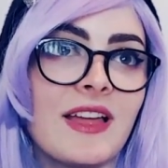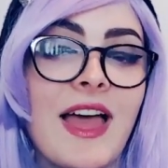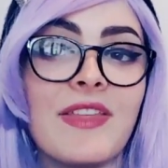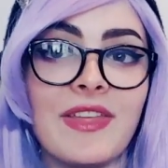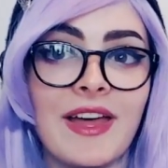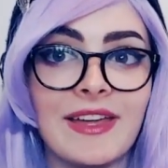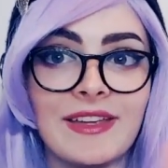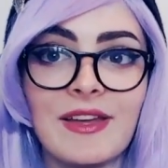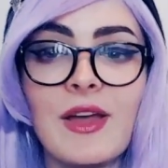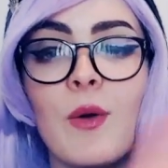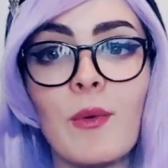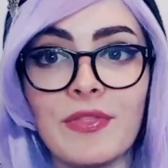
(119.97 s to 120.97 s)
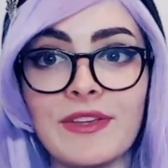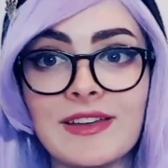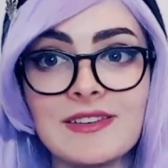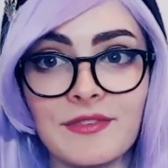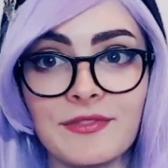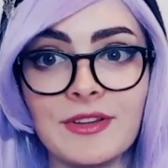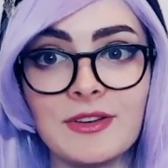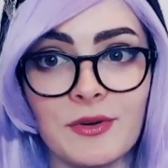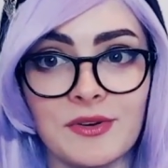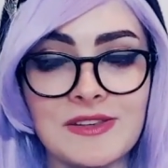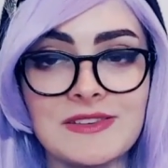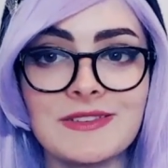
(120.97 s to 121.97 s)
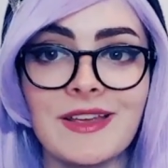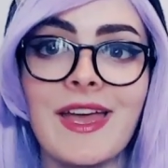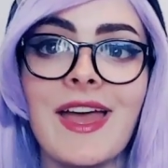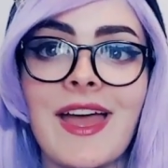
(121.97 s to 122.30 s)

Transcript: and like, one thing I definitely noticed